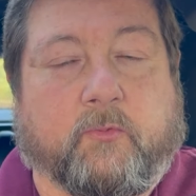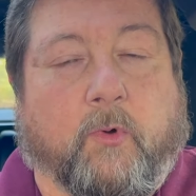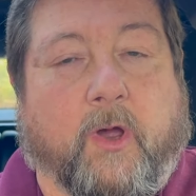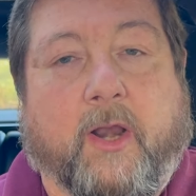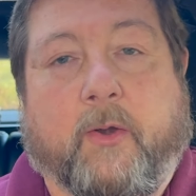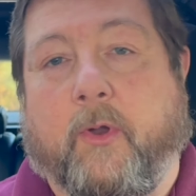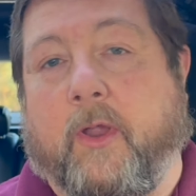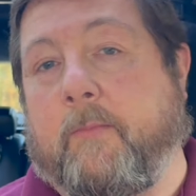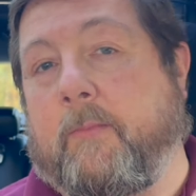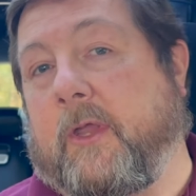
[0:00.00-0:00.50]
Why
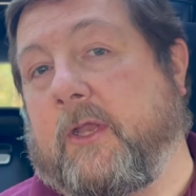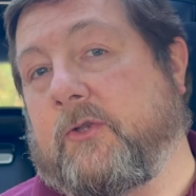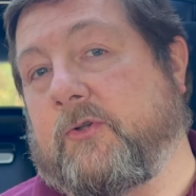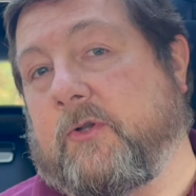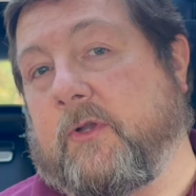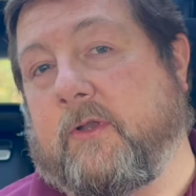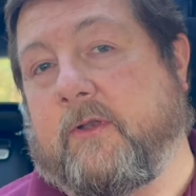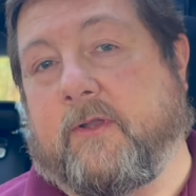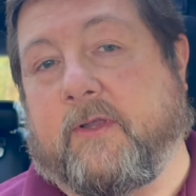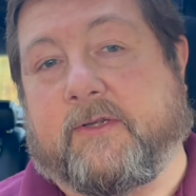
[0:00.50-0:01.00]
do I
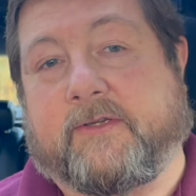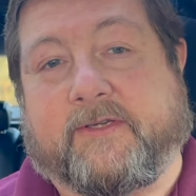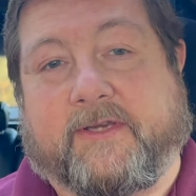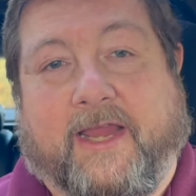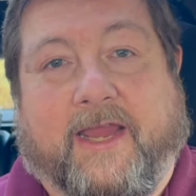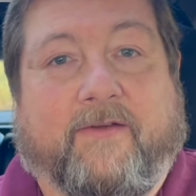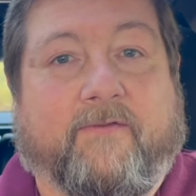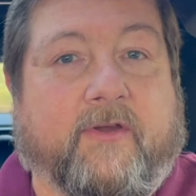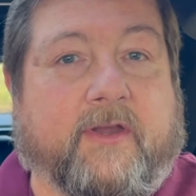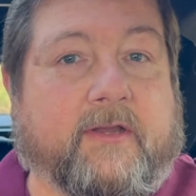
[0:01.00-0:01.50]
mention the
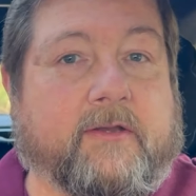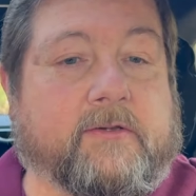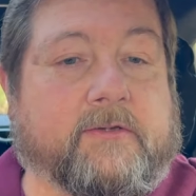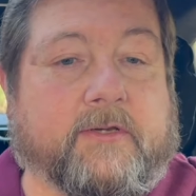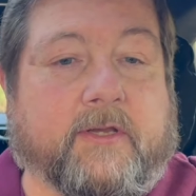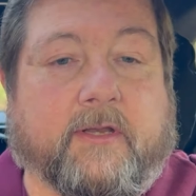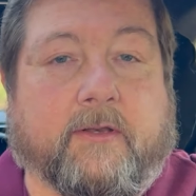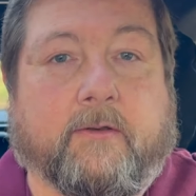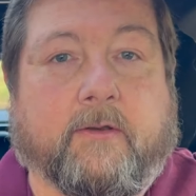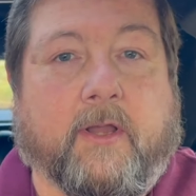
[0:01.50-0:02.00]

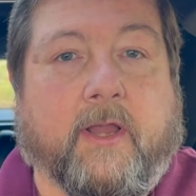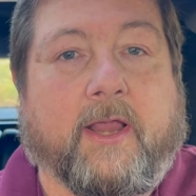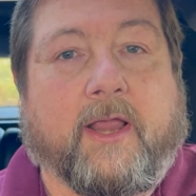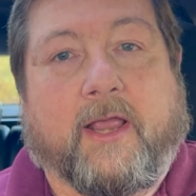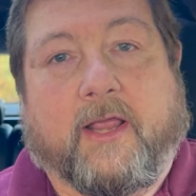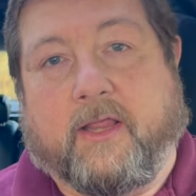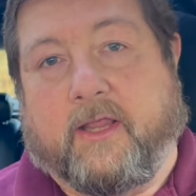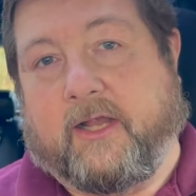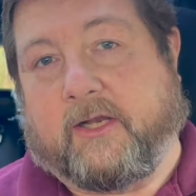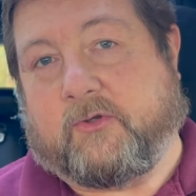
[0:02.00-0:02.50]
savings in
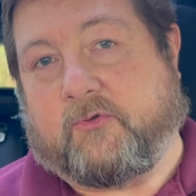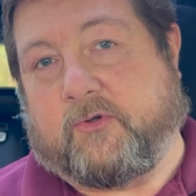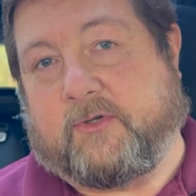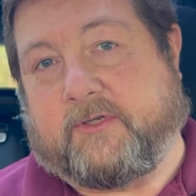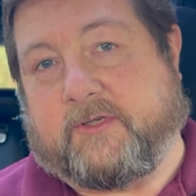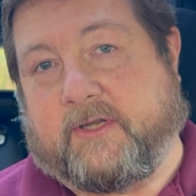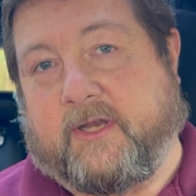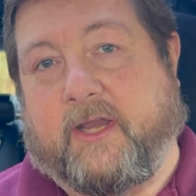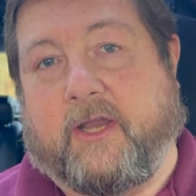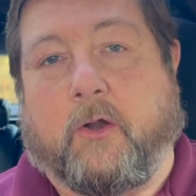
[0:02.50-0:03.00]

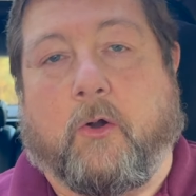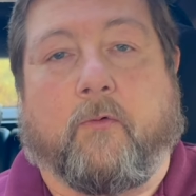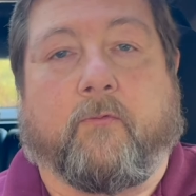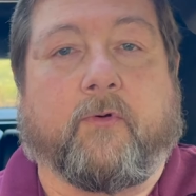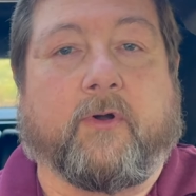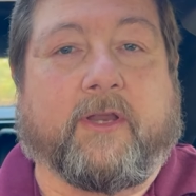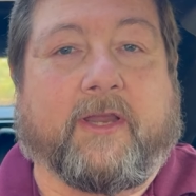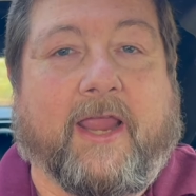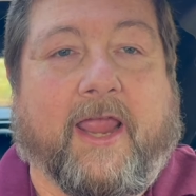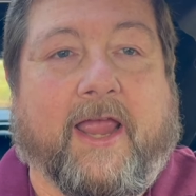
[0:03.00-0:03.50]
electricity
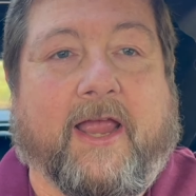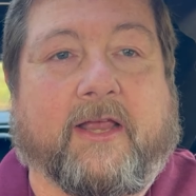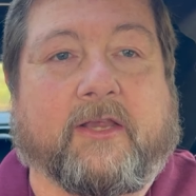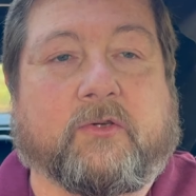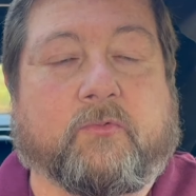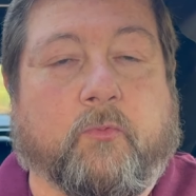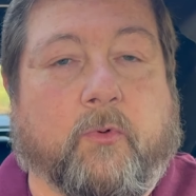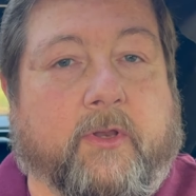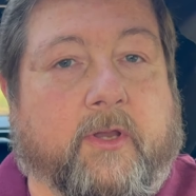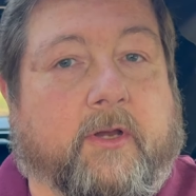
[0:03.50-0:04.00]
over
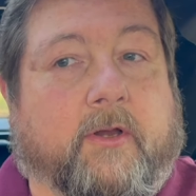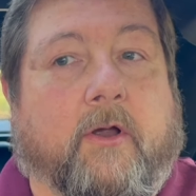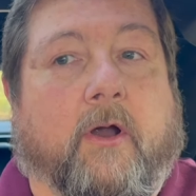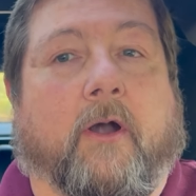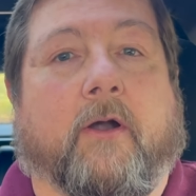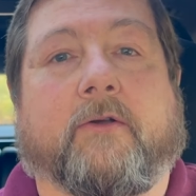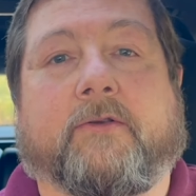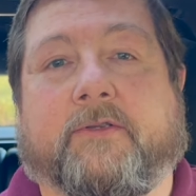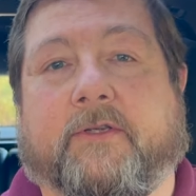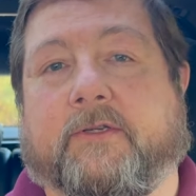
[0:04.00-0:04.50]
gas when the
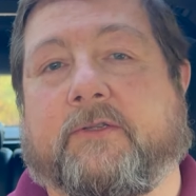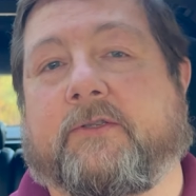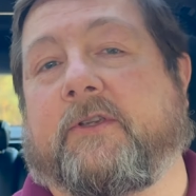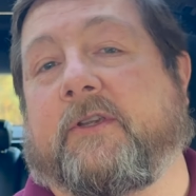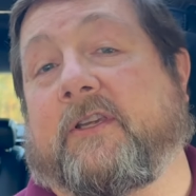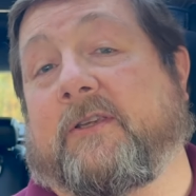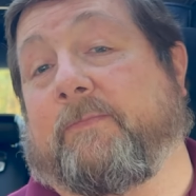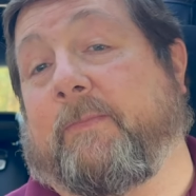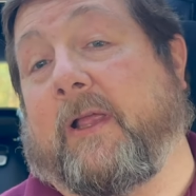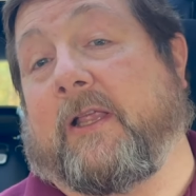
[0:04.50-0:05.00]
car is as
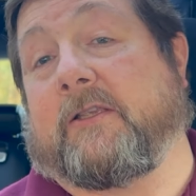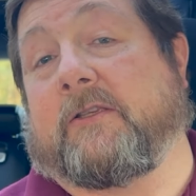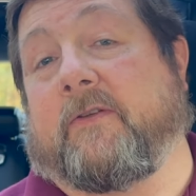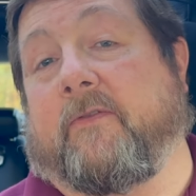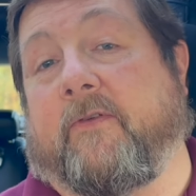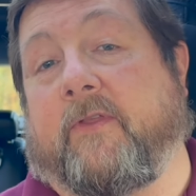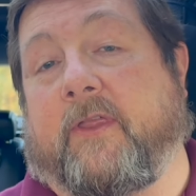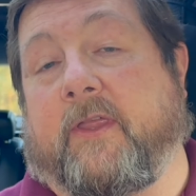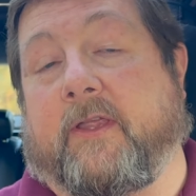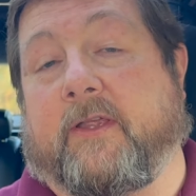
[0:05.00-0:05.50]

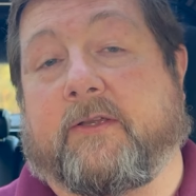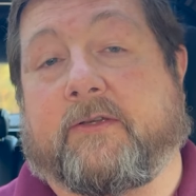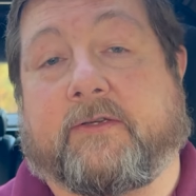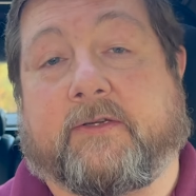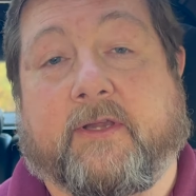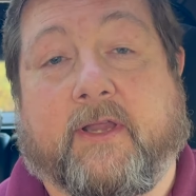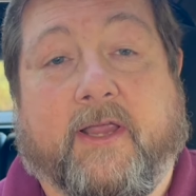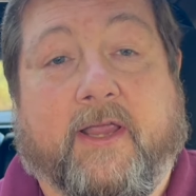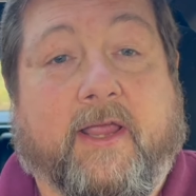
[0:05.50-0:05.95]
expensive as this?